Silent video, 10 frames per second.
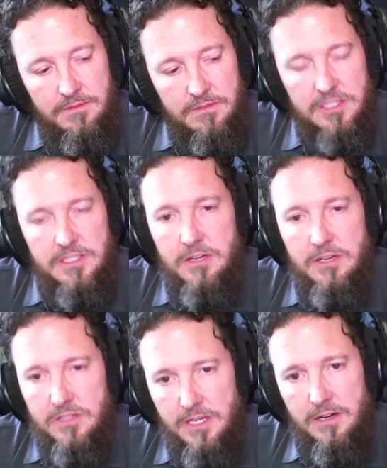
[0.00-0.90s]

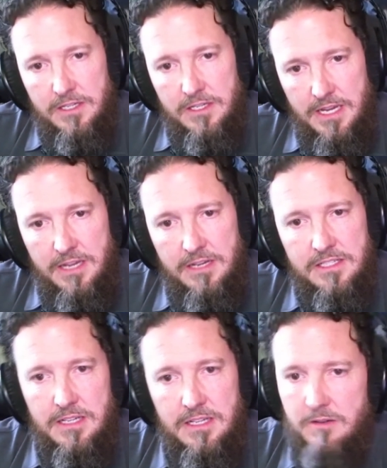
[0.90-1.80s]
scarcity on its head and
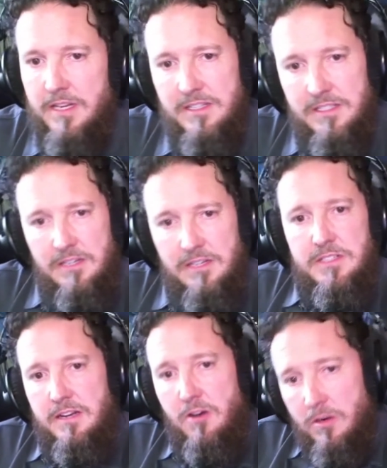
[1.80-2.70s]
said, okay, instead of
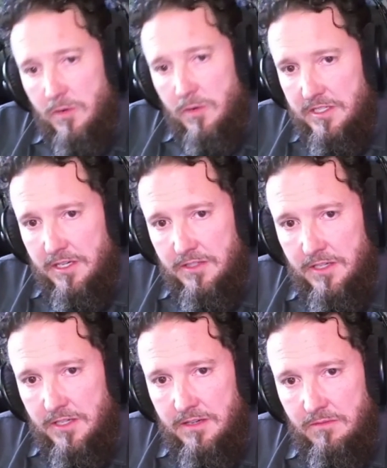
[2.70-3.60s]
saying hardware
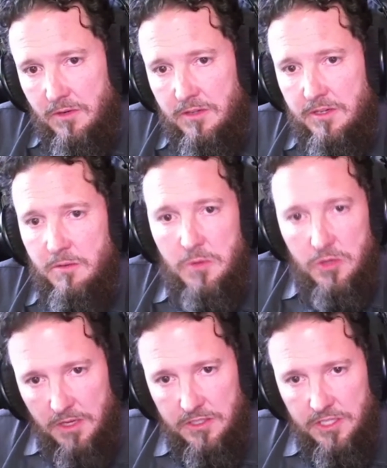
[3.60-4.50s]
scarcity, where
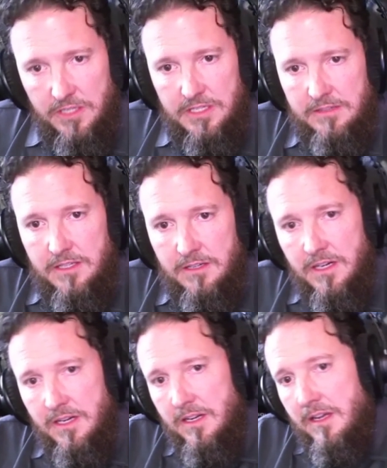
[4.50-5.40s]
most blockchains out
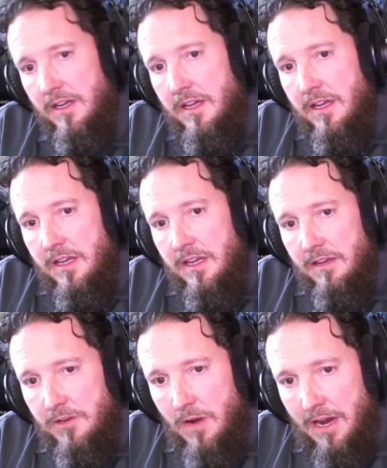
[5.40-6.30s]
there,
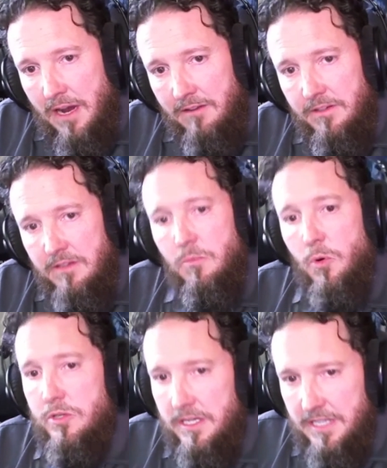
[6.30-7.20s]
if you have
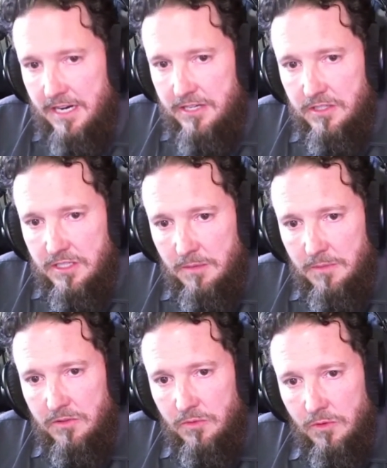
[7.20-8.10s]
more transactions
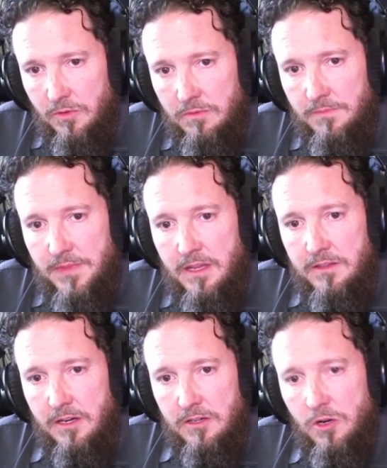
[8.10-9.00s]
coming through,
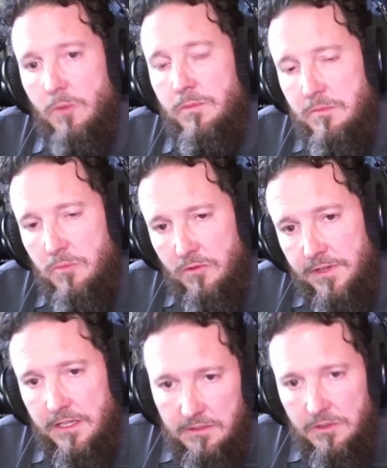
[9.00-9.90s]
there's hopefully more
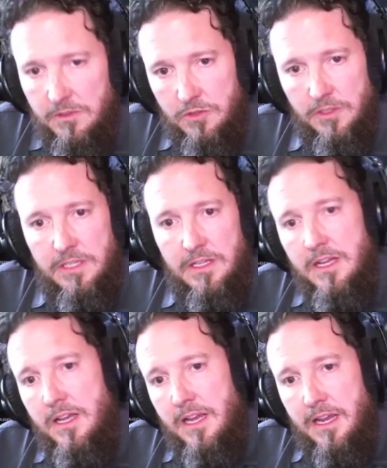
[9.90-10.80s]
fees usually,
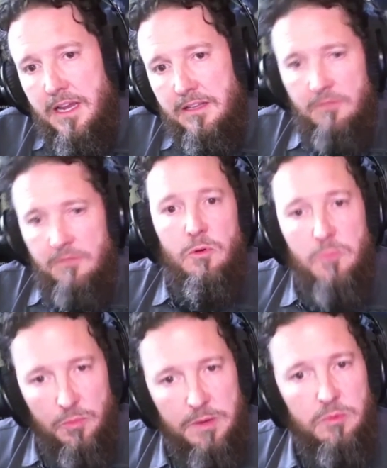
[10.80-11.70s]
and therefore
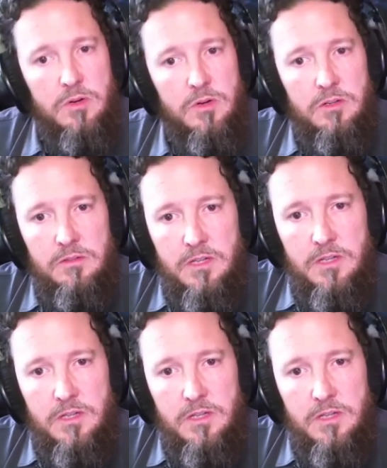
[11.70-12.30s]
more people will